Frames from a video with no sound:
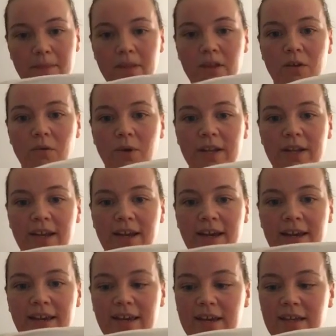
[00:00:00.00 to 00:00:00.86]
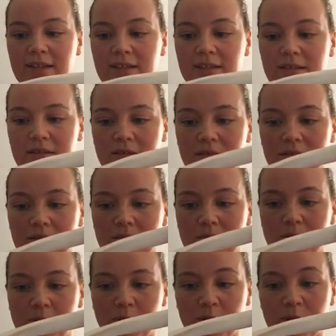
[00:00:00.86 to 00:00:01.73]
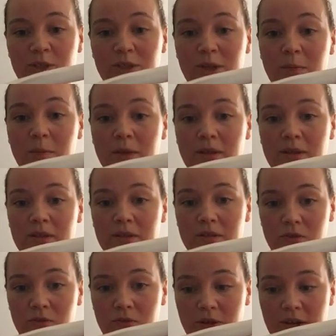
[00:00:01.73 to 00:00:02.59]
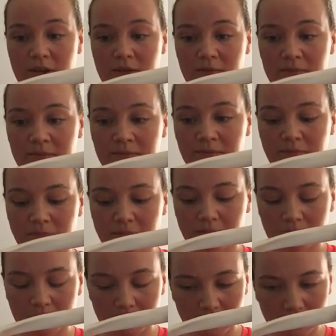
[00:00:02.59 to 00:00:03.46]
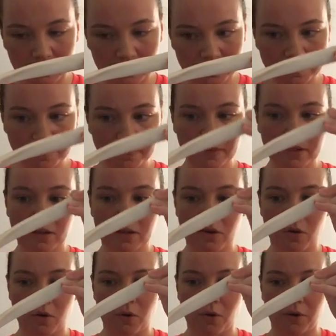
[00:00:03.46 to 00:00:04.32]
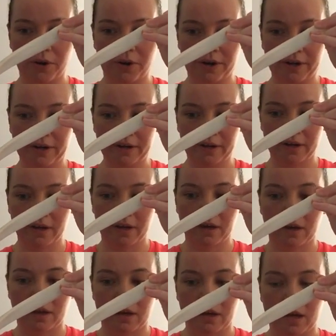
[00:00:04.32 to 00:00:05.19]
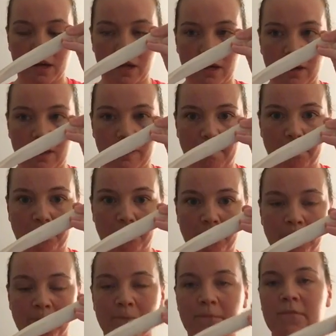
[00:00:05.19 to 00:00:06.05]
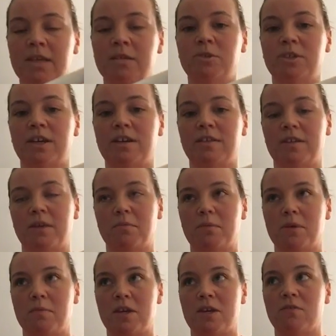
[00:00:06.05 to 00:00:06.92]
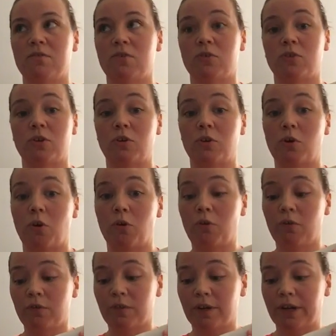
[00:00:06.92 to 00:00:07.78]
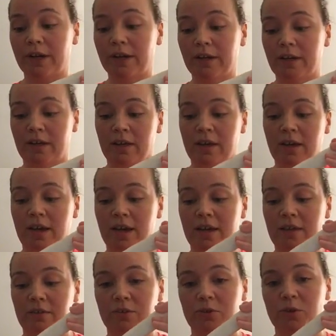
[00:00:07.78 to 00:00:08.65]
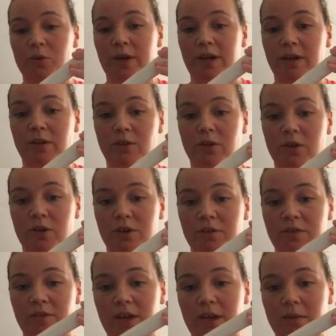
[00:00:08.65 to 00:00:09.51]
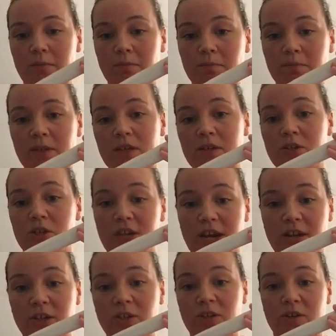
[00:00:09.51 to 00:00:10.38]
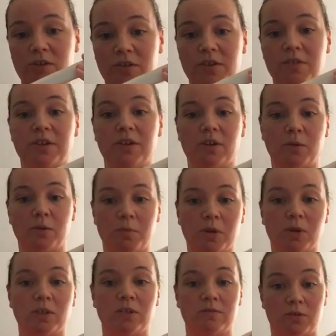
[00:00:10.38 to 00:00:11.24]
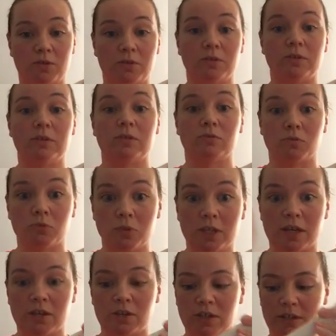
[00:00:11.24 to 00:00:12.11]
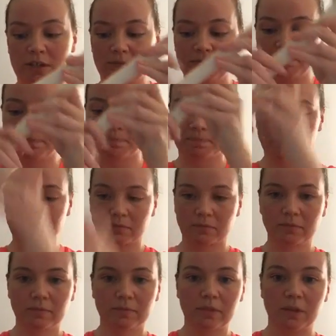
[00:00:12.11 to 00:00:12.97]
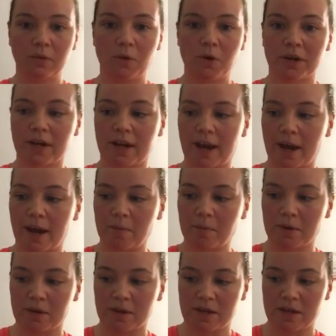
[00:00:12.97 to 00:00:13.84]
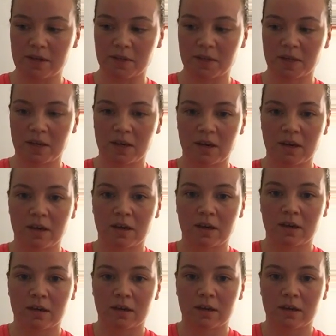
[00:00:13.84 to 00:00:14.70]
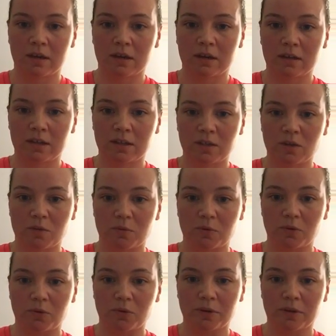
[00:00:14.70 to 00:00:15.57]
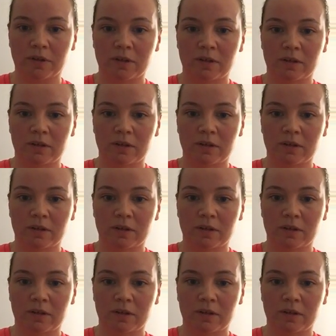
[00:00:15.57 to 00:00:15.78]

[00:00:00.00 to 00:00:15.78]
when that gets pushed up into the joint, or try to think, maybe if you're a golfer and there's quite a lot of congestion around there because of all of the rotation, what can happen is this little bone